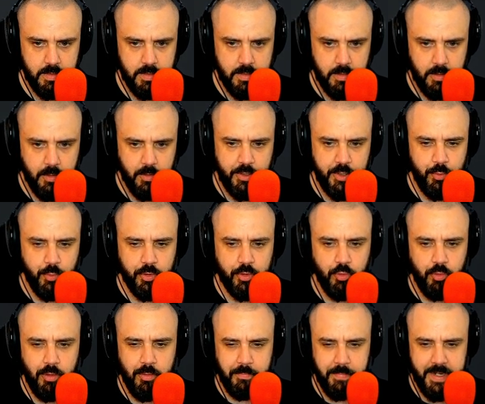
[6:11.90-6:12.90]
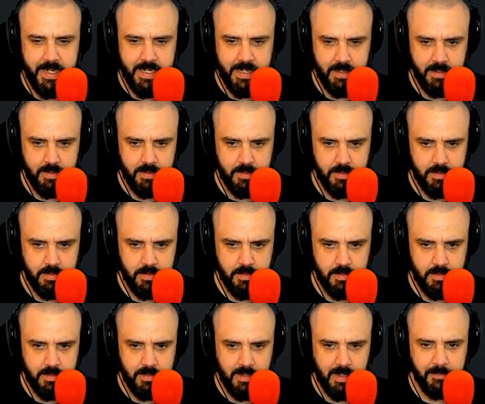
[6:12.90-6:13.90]
Are you a groupie?
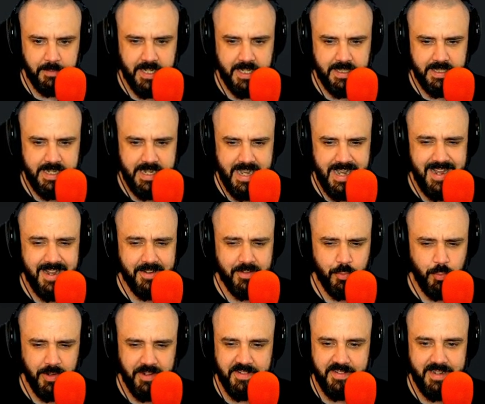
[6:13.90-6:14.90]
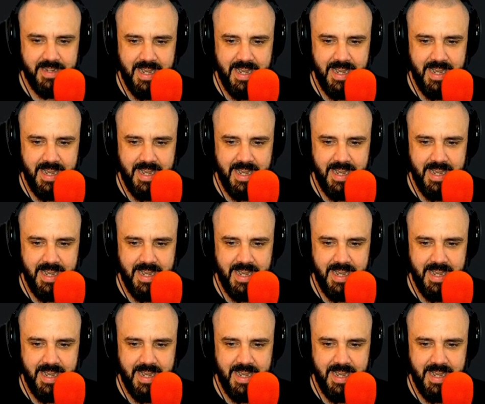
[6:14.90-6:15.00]
I'm getting the X. What does the